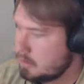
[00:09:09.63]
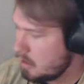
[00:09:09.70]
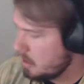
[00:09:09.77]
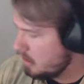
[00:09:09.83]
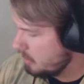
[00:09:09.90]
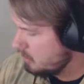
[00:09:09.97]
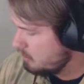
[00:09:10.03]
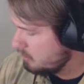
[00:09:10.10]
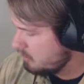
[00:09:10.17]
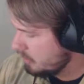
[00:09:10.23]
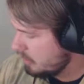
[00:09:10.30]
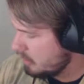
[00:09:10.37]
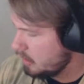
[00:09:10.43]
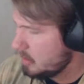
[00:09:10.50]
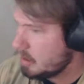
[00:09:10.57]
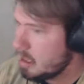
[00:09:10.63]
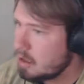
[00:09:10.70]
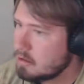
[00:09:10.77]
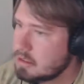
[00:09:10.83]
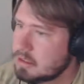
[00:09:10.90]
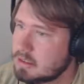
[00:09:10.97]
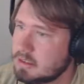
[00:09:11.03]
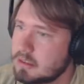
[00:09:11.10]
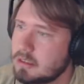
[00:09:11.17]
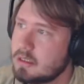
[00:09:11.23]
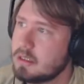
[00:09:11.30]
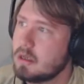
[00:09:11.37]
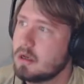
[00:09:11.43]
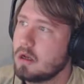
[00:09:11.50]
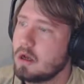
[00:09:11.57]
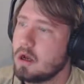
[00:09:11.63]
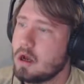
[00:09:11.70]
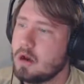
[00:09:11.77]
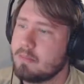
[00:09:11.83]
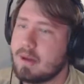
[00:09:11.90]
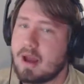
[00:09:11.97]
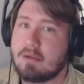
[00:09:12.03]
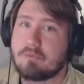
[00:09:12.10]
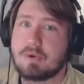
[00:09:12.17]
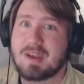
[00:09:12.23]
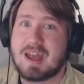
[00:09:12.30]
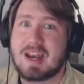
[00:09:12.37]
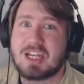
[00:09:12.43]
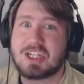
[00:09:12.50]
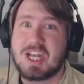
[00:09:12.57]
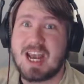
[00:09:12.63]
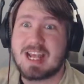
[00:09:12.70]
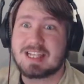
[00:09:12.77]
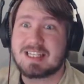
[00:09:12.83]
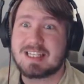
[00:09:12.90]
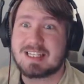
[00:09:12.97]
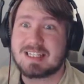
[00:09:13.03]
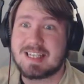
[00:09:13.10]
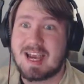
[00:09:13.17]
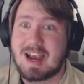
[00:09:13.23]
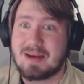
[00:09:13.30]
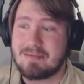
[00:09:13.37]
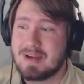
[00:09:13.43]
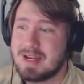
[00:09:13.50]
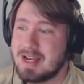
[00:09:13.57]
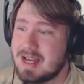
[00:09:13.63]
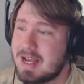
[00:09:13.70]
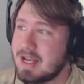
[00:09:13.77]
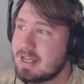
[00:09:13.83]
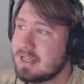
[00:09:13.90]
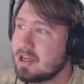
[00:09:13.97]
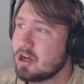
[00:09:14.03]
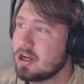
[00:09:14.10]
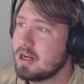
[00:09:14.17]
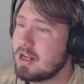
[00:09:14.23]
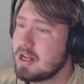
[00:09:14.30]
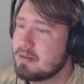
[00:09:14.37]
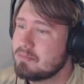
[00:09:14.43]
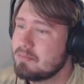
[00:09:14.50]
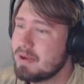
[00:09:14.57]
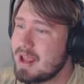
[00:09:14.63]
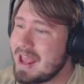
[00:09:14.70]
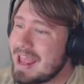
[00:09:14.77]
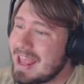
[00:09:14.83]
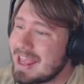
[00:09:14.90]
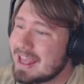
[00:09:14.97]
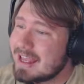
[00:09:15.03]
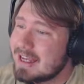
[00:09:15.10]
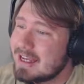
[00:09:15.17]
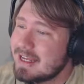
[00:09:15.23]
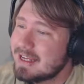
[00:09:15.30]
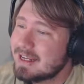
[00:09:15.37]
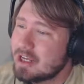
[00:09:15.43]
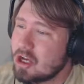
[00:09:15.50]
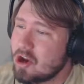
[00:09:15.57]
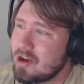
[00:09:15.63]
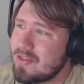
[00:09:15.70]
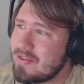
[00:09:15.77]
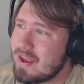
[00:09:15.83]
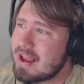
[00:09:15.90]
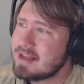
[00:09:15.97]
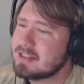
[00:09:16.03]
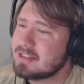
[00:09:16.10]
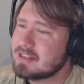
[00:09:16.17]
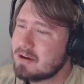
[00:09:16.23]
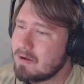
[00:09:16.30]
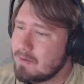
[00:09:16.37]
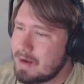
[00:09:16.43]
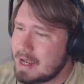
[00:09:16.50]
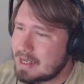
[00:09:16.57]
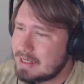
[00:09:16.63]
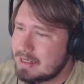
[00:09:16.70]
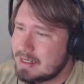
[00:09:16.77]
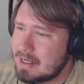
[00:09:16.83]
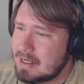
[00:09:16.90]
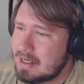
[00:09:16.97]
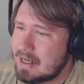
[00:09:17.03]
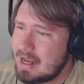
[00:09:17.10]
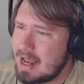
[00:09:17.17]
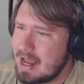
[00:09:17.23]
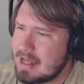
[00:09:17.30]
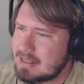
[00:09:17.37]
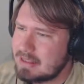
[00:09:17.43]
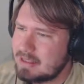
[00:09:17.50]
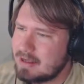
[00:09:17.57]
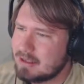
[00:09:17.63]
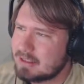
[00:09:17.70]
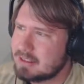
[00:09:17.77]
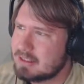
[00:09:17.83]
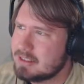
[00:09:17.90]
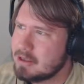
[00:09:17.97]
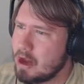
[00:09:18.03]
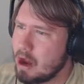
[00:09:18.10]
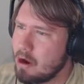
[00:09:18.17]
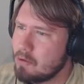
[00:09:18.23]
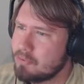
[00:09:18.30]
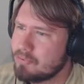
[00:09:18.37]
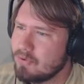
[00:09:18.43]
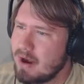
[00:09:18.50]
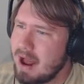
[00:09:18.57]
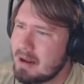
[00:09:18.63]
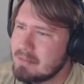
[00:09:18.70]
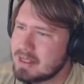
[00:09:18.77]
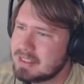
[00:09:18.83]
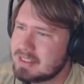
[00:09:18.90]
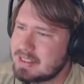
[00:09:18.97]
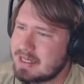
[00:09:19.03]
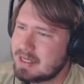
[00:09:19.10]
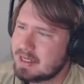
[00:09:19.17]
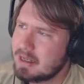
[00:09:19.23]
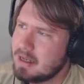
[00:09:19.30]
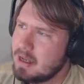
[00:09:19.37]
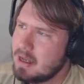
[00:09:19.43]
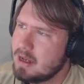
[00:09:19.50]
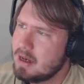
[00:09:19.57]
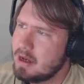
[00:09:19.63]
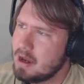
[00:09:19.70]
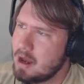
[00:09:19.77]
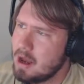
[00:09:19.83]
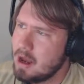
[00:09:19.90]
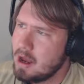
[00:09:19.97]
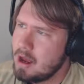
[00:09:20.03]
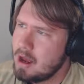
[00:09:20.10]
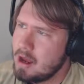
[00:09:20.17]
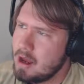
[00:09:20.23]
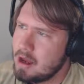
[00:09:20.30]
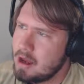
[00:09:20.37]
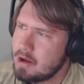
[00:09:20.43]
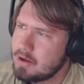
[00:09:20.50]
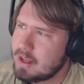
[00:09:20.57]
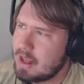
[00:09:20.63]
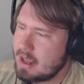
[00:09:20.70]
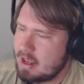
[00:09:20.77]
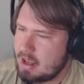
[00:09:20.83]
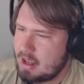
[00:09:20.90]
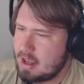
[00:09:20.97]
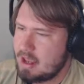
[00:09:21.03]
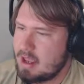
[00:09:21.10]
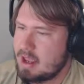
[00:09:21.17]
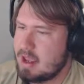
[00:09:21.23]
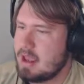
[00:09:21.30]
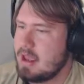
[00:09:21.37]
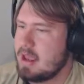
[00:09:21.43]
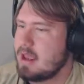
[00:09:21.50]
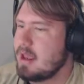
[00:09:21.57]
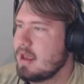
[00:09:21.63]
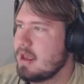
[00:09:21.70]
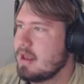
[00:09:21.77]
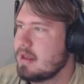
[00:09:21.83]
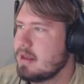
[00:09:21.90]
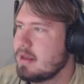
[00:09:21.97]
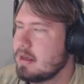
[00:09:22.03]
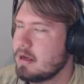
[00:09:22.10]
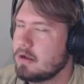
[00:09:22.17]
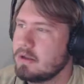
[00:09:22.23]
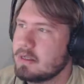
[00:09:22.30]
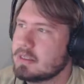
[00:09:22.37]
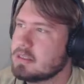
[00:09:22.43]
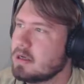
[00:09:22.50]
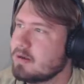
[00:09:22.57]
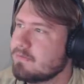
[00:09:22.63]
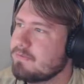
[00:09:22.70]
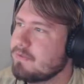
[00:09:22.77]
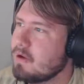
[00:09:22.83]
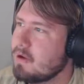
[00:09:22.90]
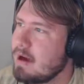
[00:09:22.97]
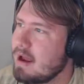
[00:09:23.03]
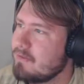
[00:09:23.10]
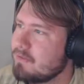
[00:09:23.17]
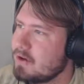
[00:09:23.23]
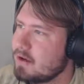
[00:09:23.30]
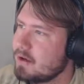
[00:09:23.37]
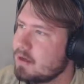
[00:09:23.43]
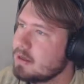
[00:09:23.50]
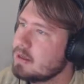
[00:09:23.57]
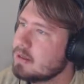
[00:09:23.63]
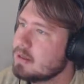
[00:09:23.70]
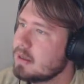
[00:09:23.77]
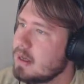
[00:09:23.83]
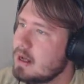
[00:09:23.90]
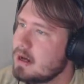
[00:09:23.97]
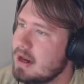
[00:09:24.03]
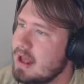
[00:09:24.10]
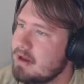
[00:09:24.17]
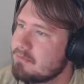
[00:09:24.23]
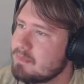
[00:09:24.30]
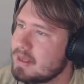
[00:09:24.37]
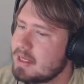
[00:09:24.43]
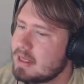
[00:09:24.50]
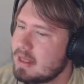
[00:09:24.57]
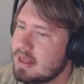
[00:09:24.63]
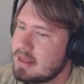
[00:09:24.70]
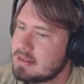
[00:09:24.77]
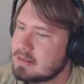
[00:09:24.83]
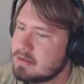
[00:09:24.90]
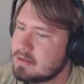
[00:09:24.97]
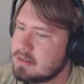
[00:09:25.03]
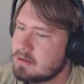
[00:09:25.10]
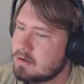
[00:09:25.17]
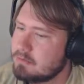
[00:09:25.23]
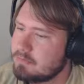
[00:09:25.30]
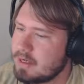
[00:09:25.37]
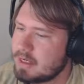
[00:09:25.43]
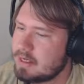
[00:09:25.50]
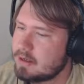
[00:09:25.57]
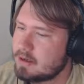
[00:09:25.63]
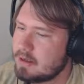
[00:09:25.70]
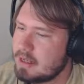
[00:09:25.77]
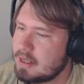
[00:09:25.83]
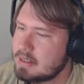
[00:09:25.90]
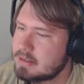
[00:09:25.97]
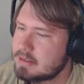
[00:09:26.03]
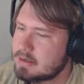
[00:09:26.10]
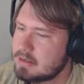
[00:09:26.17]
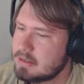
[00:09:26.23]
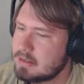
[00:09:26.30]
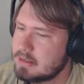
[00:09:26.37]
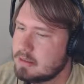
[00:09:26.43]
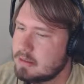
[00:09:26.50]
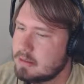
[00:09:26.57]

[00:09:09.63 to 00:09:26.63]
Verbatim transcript: Oh, we're getting close. Oh, I, we got a chance this time. Could it be? Could they do it? It looks so promising! Oh, yeah. It only took forever. I don't have mini lasers or regular lasers.